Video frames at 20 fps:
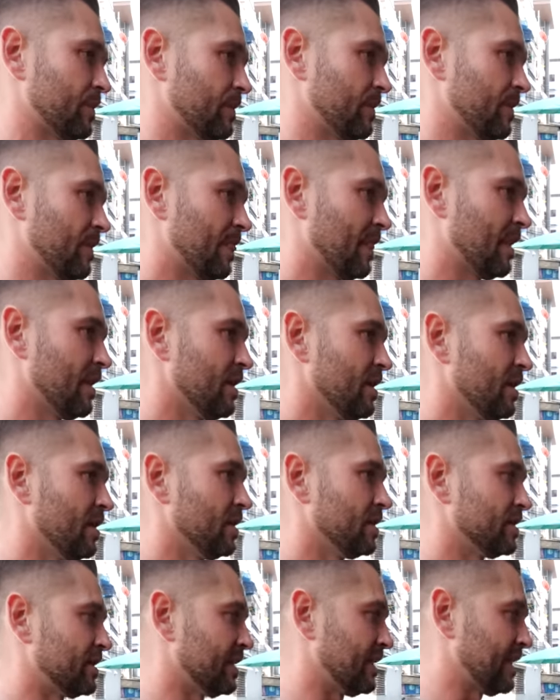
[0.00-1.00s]
Okay.
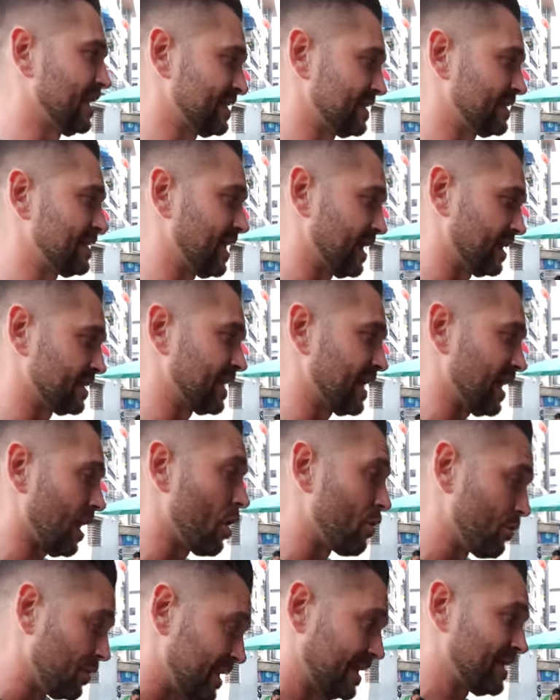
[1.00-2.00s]
So this dish they
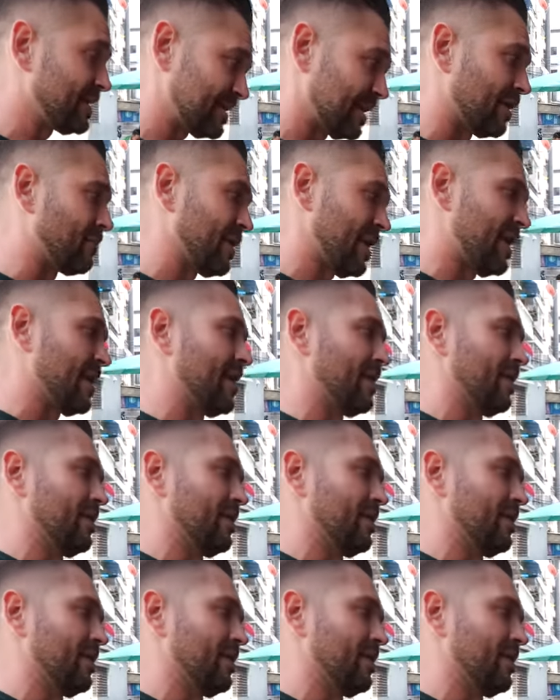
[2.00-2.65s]
only sell here.